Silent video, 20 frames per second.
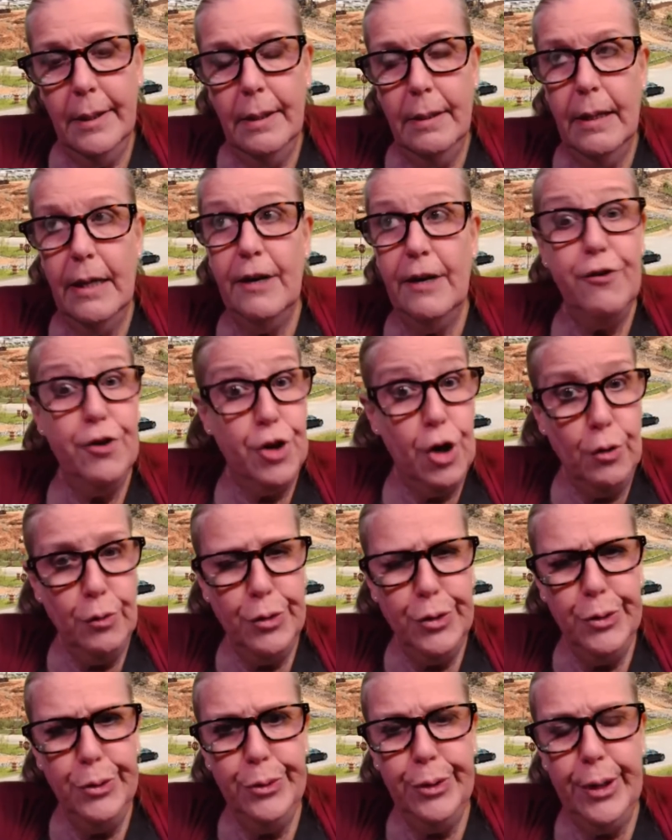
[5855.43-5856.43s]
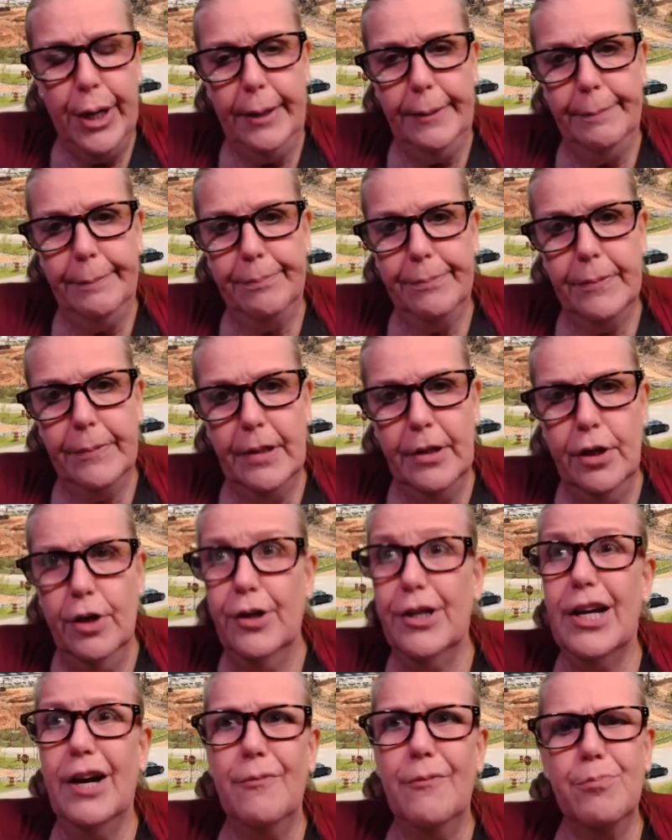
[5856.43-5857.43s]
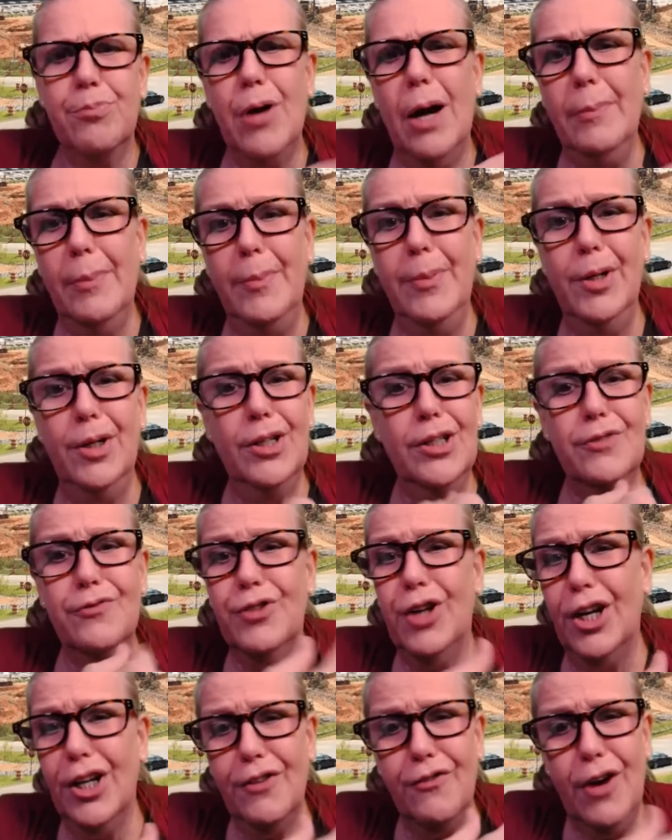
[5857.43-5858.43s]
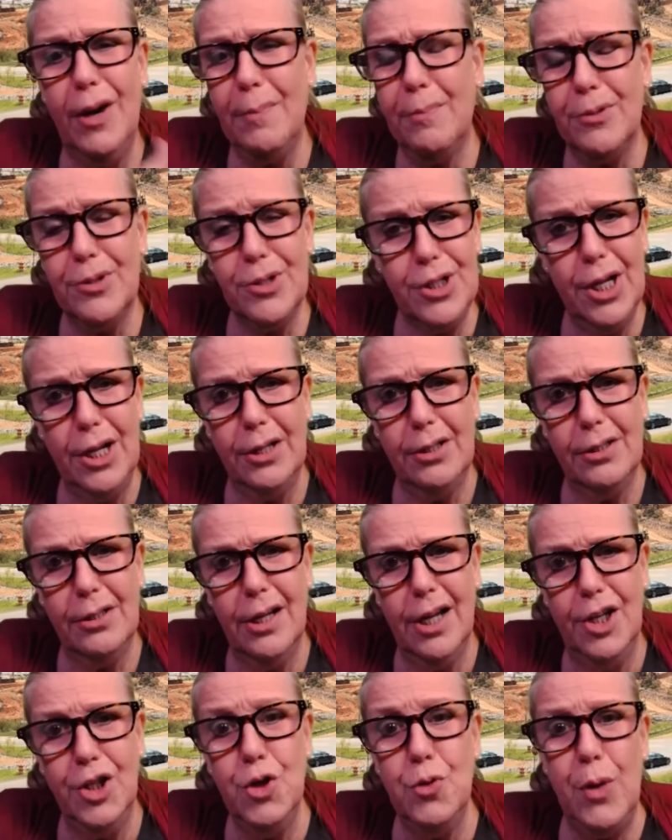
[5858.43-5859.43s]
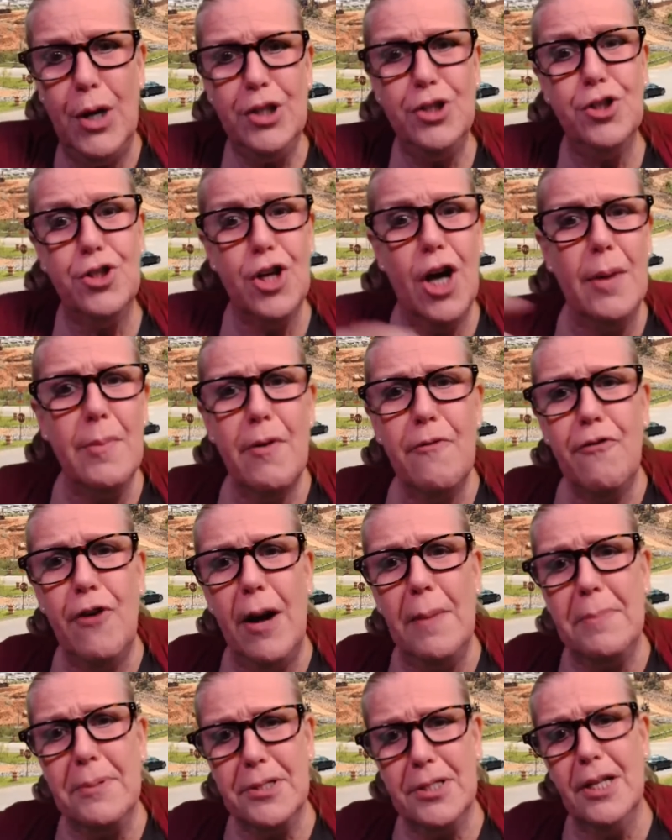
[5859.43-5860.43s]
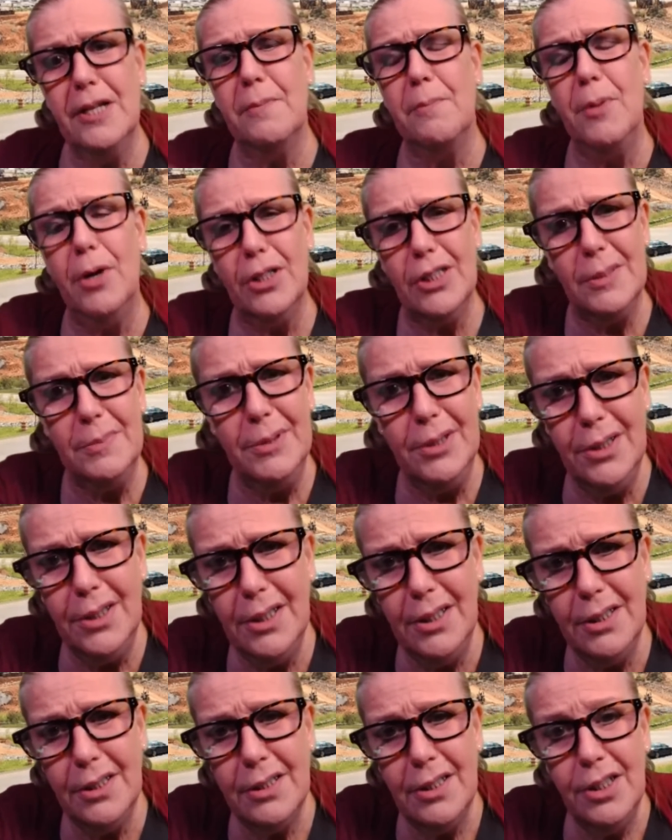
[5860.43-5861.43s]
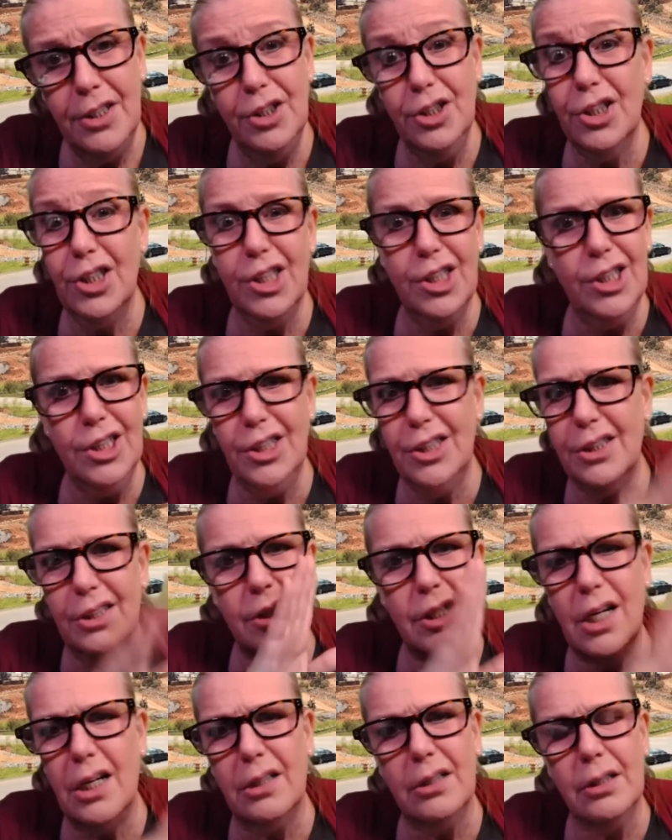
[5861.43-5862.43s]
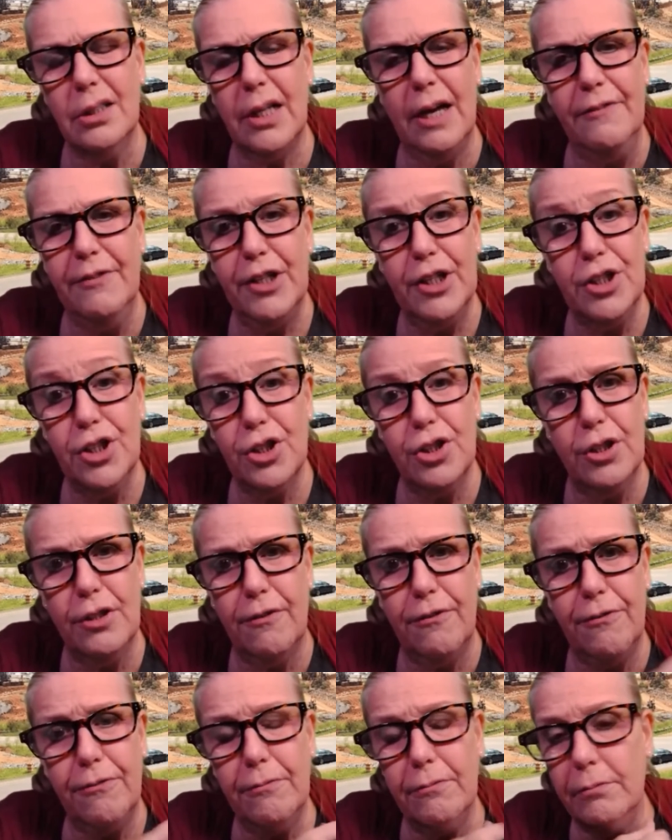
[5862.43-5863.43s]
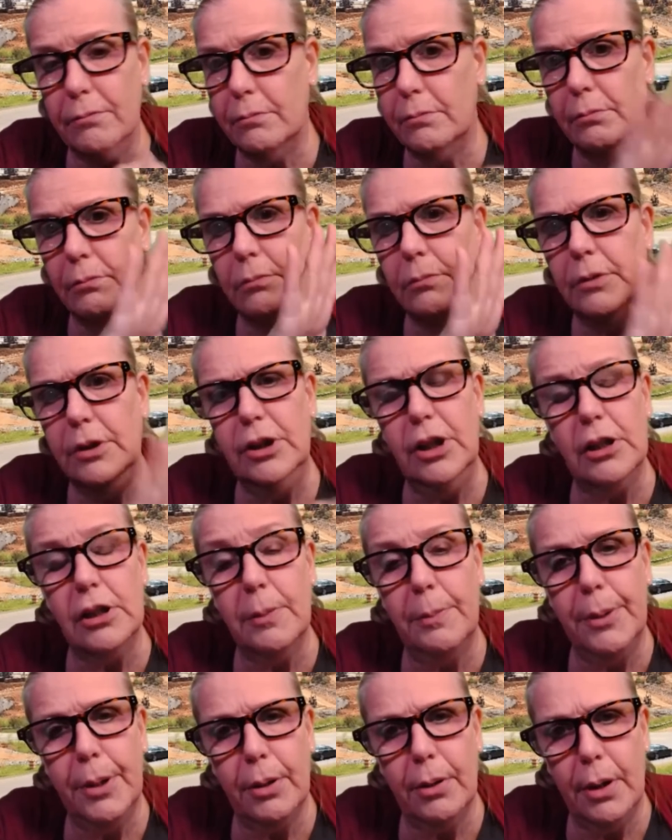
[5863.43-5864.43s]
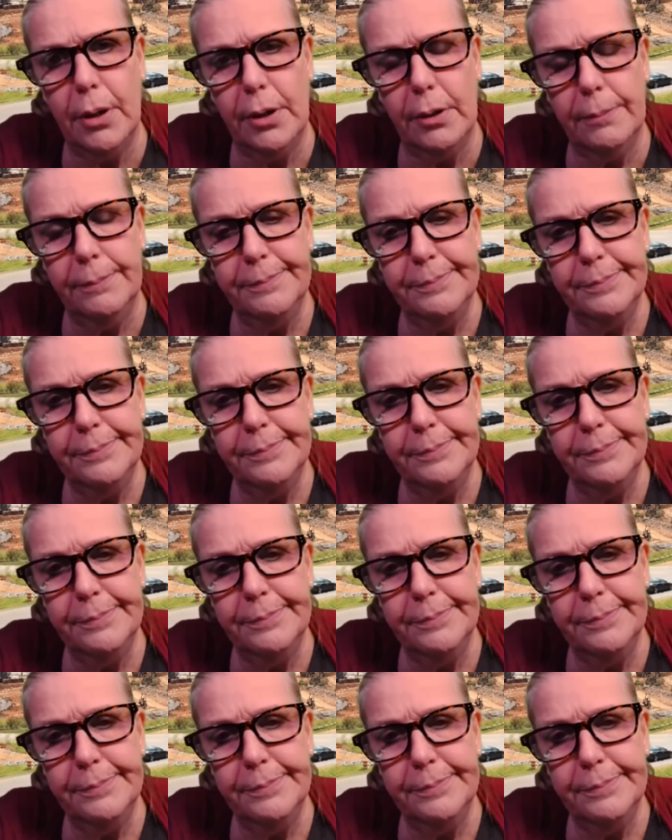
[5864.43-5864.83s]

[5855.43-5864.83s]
And if you don't do that, you know, you got probabilities of 95% and you waste your time on 5% of possibilities, you the, the evidence is going to disappear on you.